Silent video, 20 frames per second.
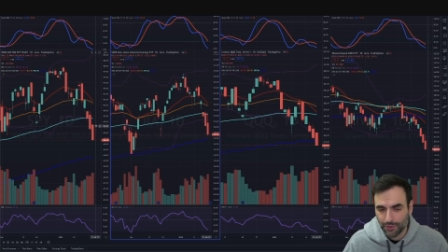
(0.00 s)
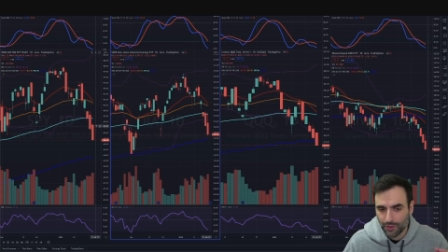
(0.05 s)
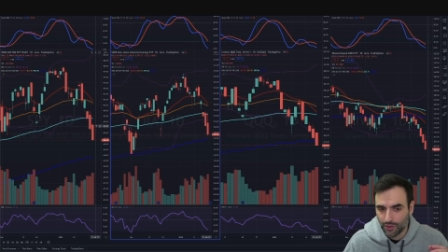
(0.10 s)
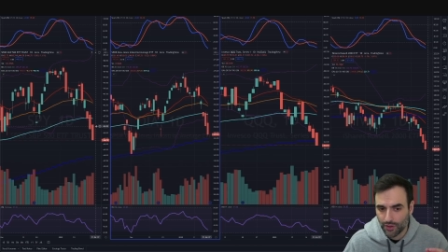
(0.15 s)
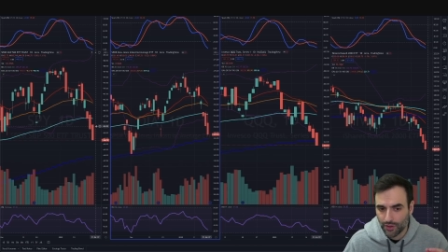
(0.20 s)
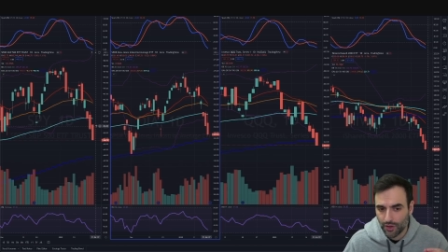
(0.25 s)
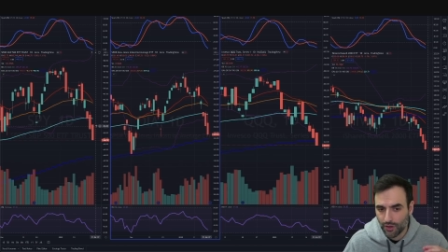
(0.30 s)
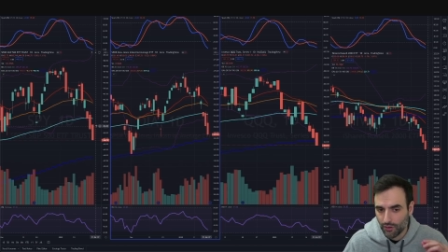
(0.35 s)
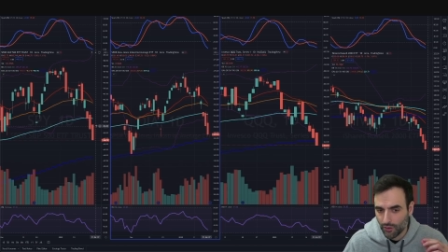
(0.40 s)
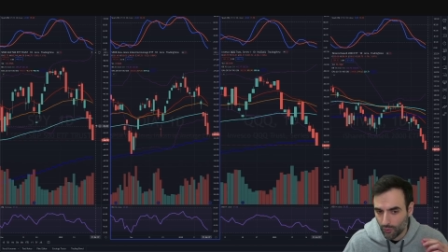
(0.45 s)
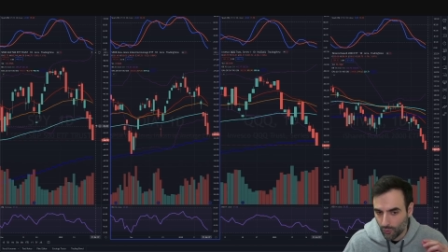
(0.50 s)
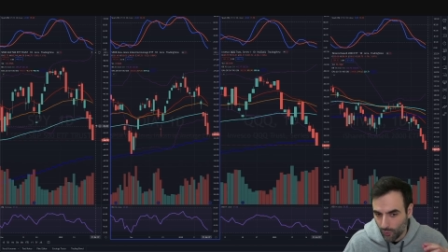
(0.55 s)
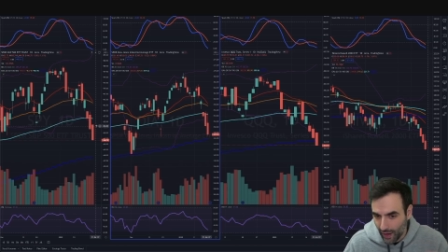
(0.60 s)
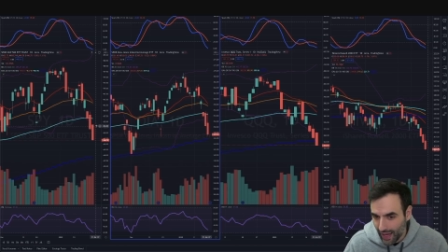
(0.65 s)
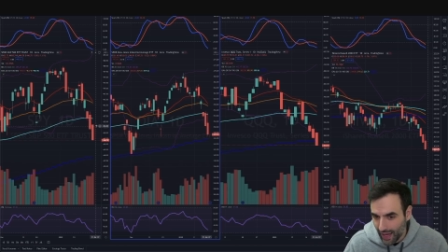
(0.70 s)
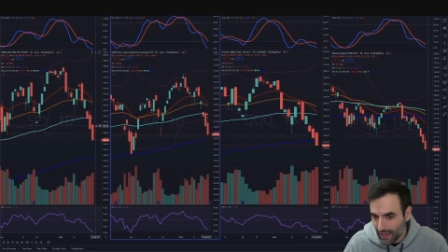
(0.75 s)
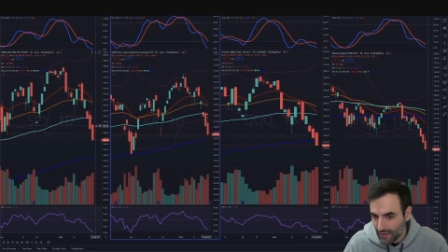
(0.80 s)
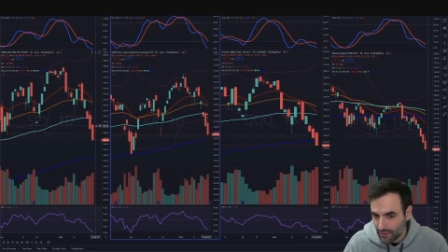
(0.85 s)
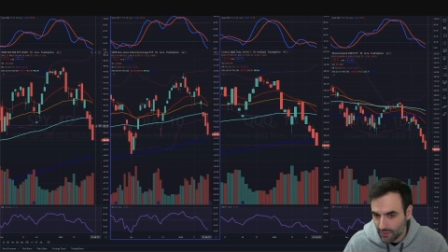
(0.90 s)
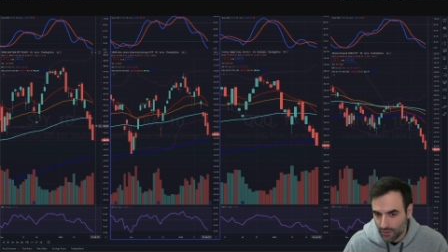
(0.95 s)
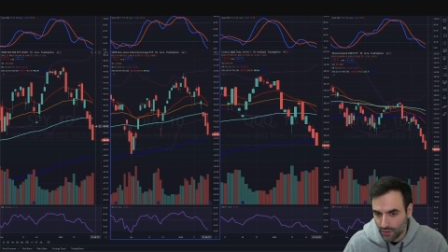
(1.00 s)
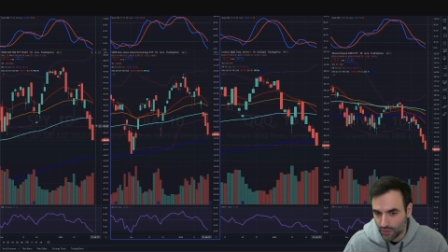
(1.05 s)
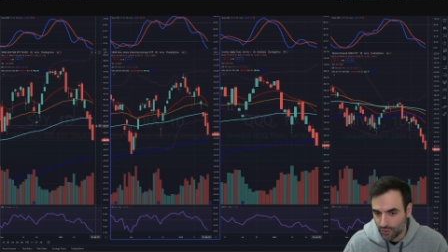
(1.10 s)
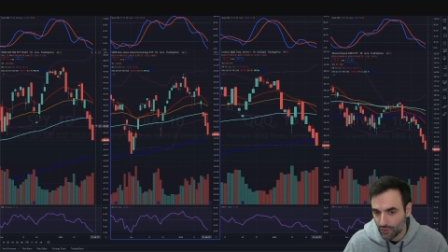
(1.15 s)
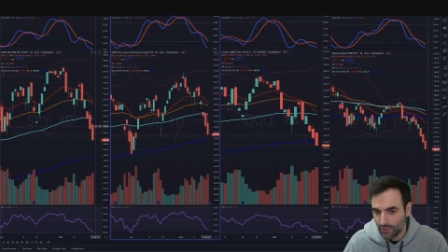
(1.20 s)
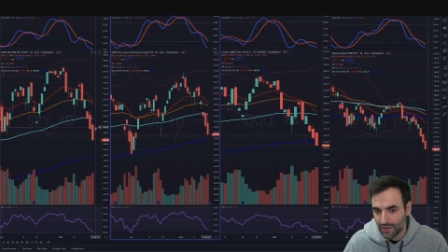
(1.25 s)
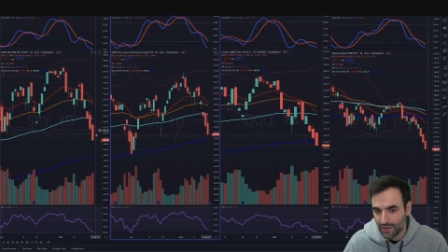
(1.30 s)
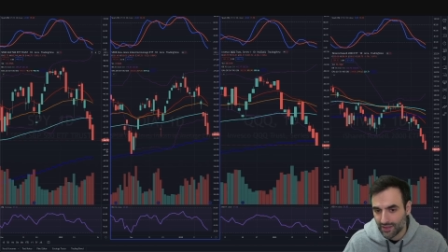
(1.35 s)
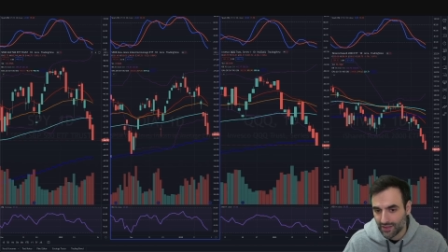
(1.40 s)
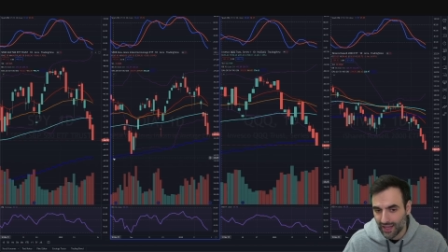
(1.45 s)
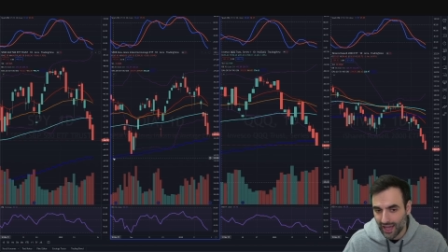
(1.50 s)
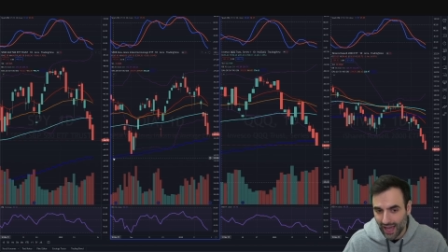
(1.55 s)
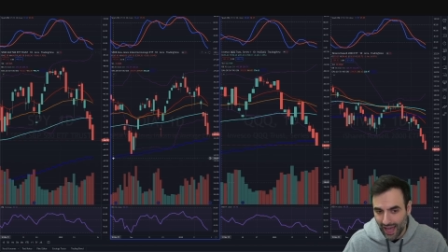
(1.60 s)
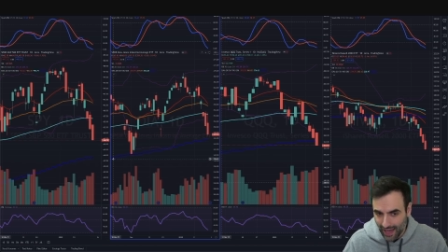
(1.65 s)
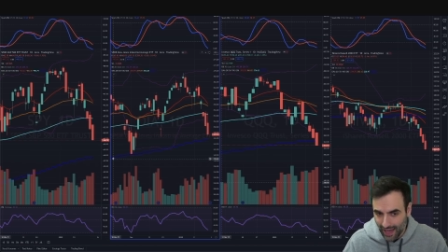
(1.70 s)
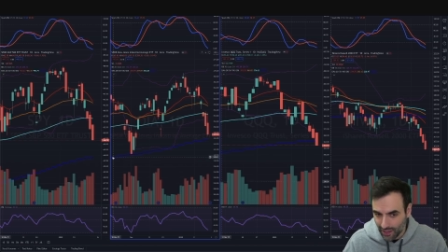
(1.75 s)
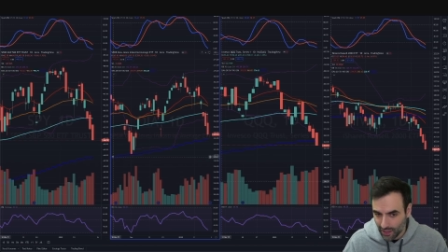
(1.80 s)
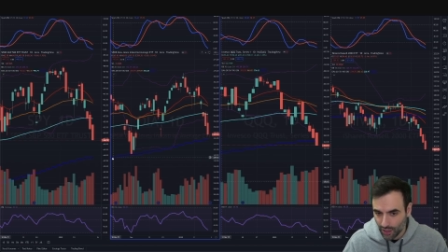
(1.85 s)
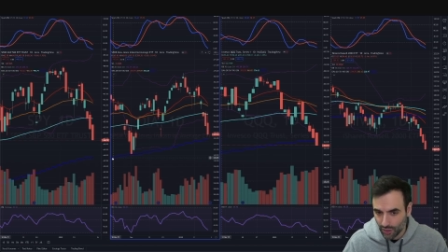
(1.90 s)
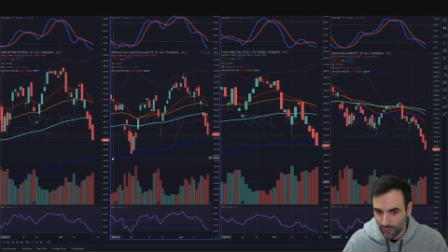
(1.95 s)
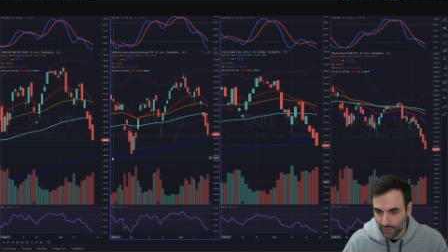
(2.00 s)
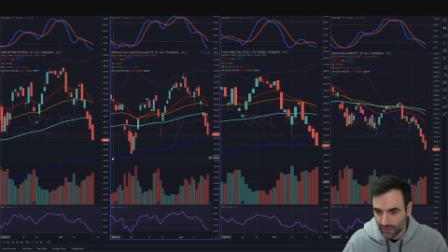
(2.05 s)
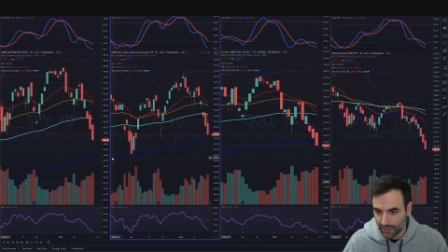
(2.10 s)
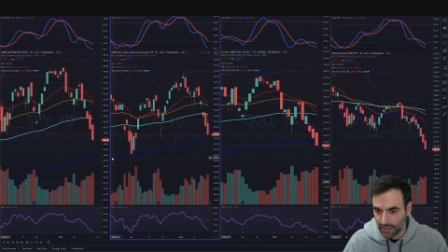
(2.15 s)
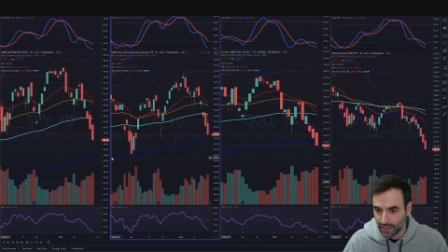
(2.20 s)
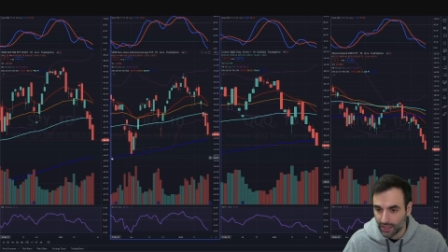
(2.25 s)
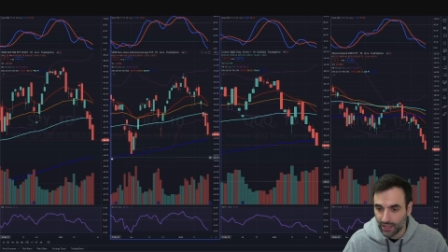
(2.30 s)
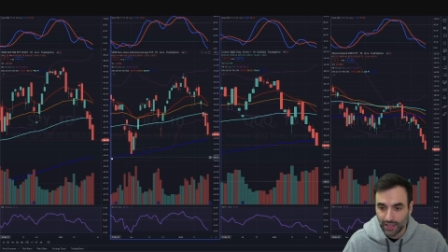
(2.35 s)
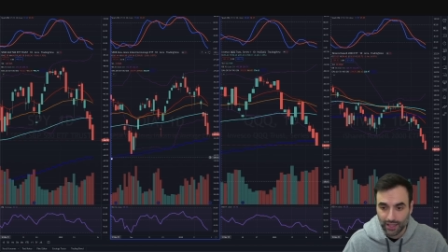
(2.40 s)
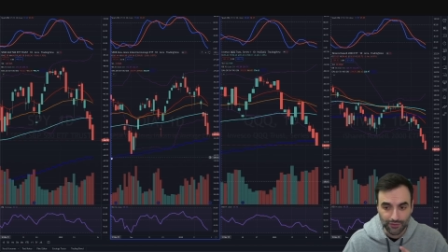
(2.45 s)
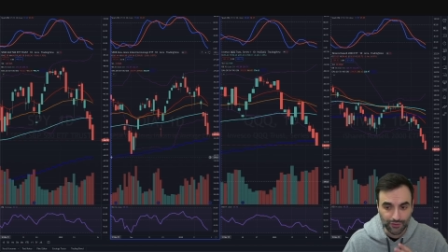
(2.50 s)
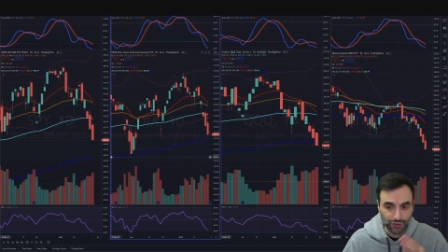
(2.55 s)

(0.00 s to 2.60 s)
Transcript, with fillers: There, there are ways to do this accurately.